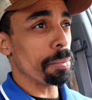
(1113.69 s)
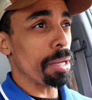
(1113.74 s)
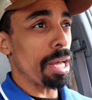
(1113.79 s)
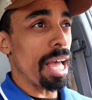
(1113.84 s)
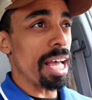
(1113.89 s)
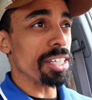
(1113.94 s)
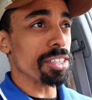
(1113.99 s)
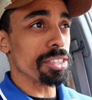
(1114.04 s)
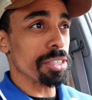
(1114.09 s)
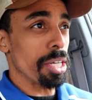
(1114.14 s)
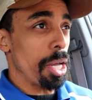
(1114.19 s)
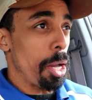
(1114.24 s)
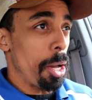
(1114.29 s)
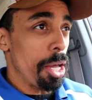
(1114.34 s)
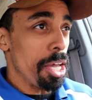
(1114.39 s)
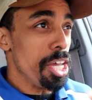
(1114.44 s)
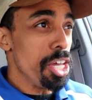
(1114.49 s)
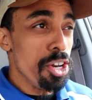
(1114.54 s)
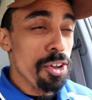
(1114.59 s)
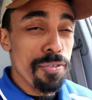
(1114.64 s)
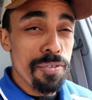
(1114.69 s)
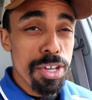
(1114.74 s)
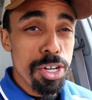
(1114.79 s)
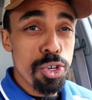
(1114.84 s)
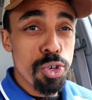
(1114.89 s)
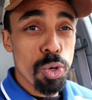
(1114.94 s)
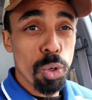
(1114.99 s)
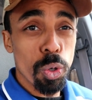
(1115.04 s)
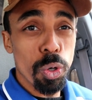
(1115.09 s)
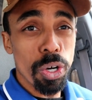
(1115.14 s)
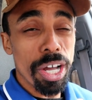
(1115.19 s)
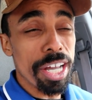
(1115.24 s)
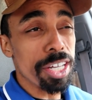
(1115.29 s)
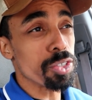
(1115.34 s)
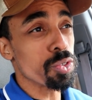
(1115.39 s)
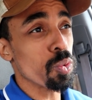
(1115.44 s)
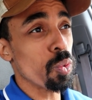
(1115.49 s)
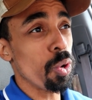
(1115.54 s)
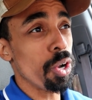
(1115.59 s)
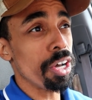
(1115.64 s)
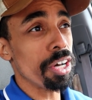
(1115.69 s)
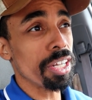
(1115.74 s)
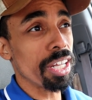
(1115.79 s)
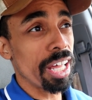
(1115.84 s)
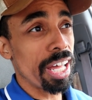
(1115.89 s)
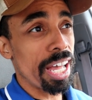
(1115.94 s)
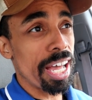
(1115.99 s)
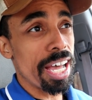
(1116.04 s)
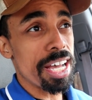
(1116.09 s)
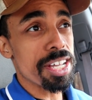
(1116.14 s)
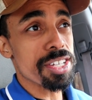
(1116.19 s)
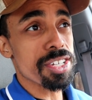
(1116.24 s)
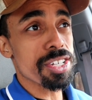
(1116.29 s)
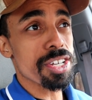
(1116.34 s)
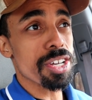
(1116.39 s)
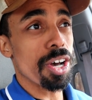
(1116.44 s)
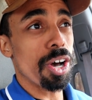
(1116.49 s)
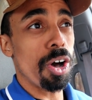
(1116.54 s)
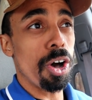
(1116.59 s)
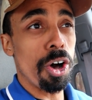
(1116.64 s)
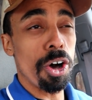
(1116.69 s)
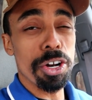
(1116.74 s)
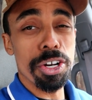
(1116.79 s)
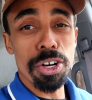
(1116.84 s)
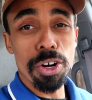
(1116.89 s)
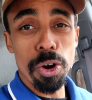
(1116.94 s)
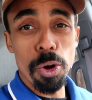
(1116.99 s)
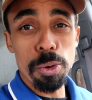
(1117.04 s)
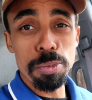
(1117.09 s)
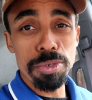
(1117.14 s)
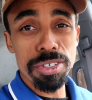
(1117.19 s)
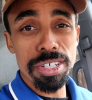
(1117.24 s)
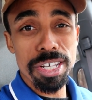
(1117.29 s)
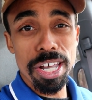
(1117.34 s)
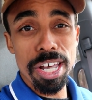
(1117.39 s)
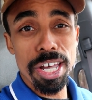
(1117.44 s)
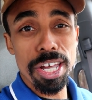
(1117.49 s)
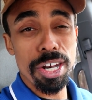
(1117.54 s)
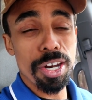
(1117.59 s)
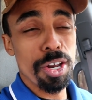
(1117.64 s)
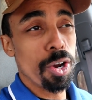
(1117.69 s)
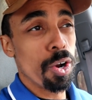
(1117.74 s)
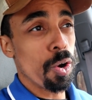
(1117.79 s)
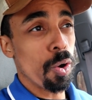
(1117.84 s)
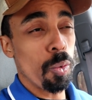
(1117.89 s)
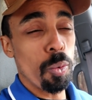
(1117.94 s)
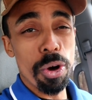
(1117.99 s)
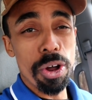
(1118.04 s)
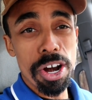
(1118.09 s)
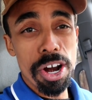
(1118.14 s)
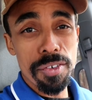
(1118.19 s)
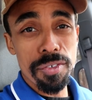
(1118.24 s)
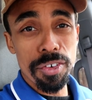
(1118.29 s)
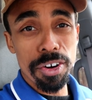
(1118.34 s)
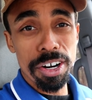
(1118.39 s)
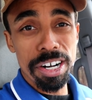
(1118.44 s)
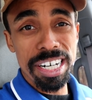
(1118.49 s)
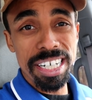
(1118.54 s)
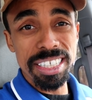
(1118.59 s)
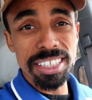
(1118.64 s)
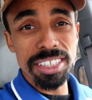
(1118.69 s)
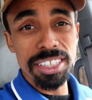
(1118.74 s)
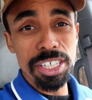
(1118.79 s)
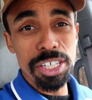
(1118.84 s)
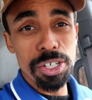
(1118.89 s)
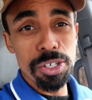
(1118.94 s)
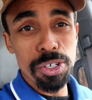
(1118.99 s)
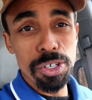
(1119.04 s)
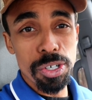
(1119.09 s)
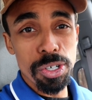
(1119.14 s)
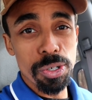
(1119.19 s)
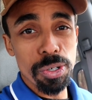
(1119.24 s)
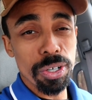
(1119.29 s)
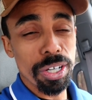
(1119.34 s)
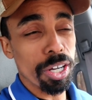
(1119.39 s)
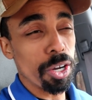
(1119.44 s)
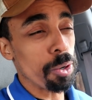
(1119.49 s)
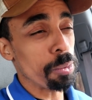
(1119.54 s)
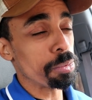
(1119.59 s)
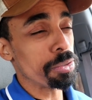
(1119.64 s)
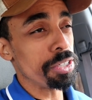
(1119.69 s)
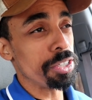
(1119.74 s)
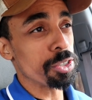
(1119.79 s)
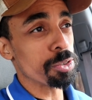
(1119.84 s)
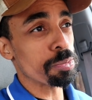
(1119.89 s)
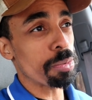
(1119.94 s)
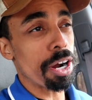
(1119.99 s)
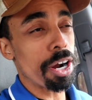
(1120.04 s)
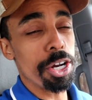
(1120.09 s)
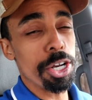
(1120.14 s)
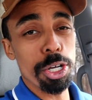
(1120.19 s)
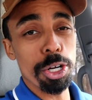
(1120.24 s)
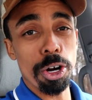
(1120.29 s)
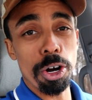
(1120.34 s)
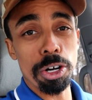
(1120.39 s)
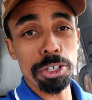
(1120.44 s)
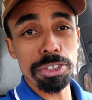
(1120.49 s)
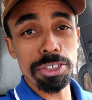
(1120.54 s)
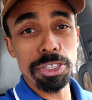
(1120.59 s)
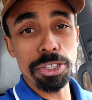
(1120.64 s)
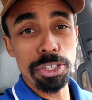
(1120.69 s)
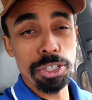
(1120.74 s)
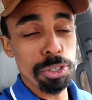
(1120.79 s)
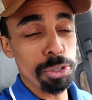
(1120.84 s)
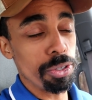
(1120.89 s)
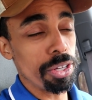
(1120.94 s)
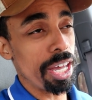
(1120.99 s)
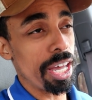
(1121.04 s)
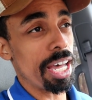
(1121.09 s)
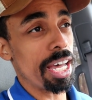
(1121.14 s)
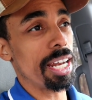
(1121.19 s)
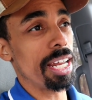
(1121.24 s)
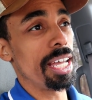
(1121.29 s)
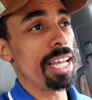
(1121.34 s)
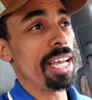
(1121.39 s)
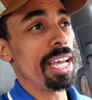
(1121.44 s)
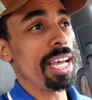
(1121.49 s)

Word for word: as an individual as well as on your homestead whatever it is that you're doing hope to inspire you all to do that